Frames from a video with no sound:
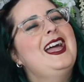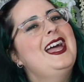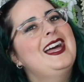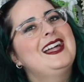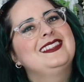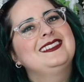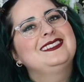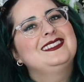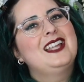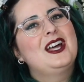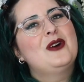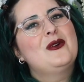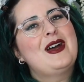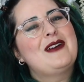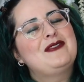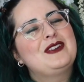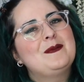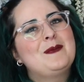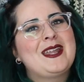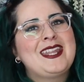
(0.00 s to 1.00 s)
Hello
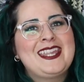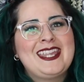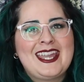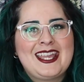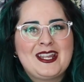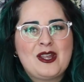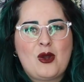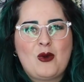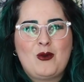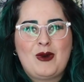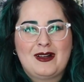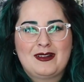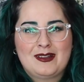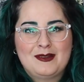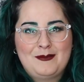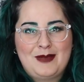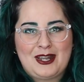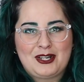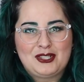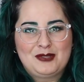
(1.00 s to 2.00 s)
everybody and
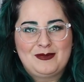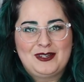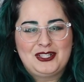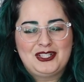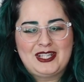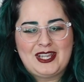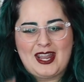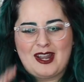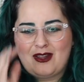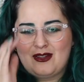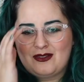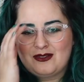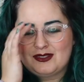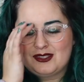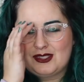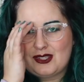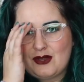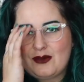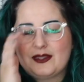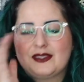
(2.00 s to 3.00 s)
welcome back to my
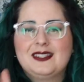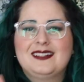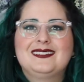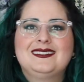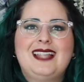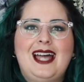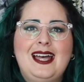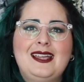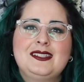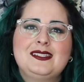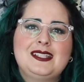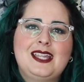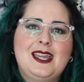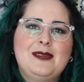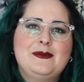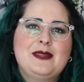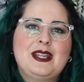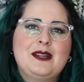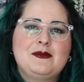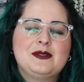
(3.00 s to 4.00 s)
channel. So the last
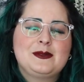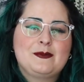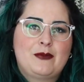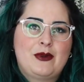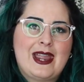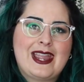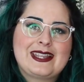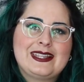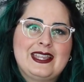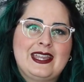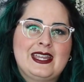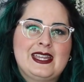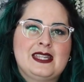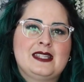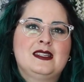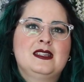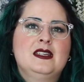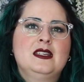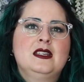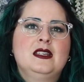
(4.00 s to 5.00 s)
time that I was
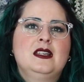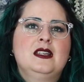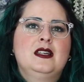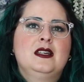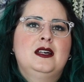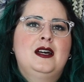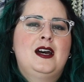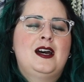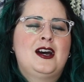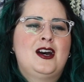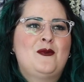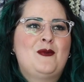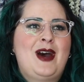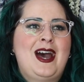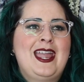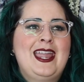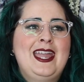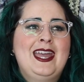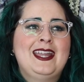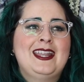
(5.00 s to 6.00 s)
pregnant, um,
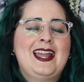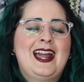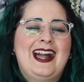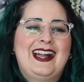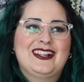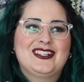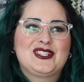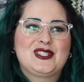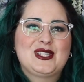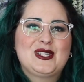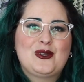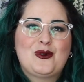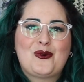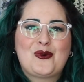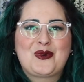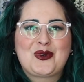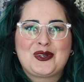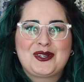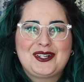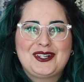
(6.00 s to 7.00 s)
I had actually
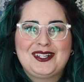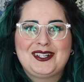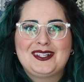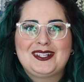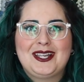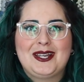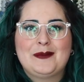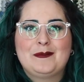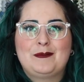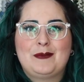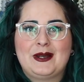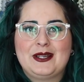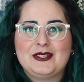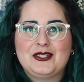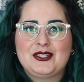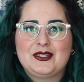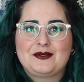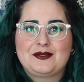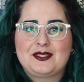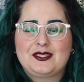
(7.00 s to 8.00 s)
ordered a
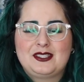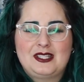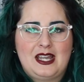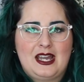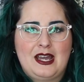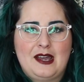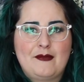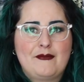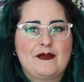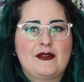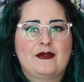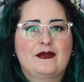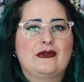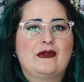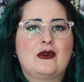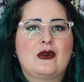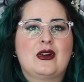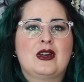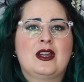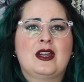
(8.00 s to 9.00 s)
bunch of stuff
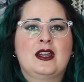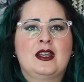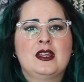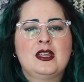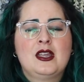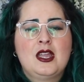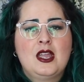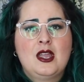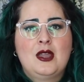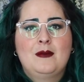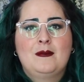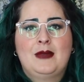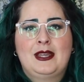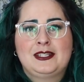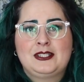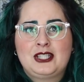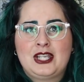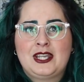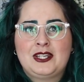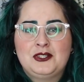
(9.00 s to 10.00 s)
for
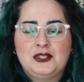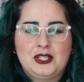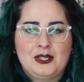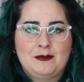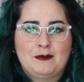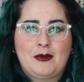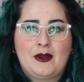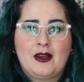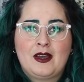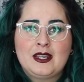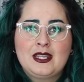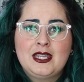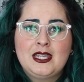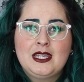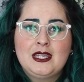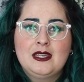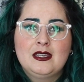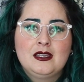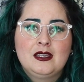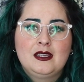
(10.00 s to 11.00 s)
my changing
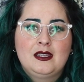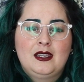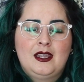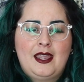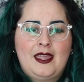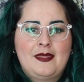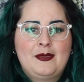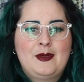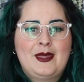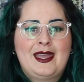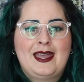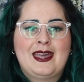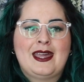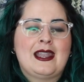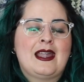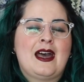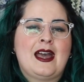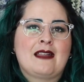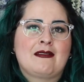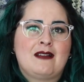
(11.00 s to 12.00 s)
body and
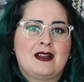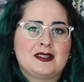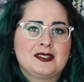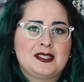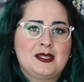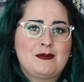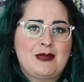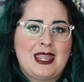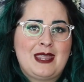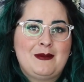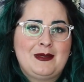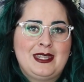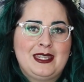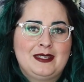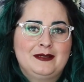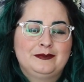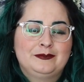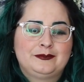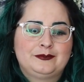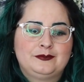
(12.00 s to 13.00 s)
then I lost the
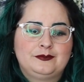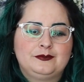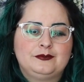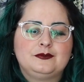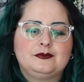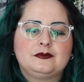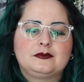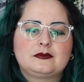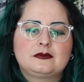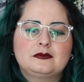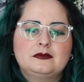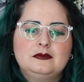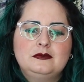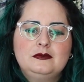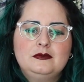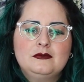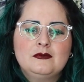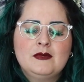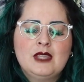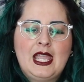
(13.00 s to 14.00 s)
baby
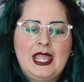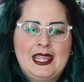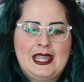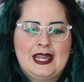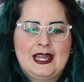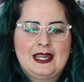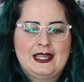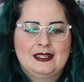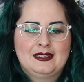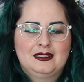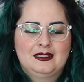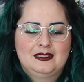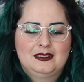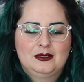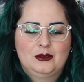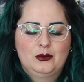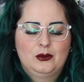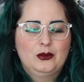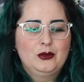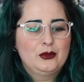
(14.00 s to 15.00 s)
and
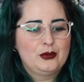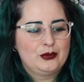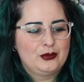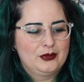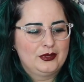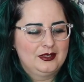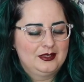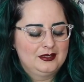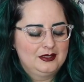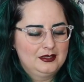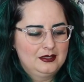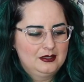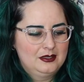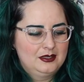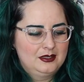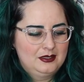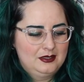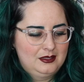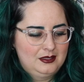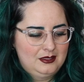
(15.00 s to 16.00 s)
whew,
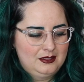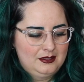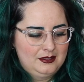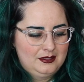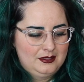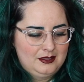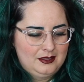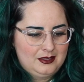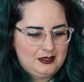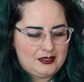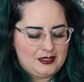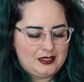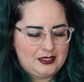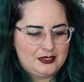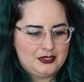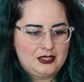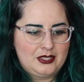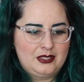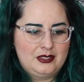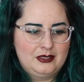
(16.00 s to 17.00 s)

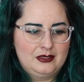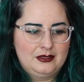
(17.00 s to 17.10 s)
gosh.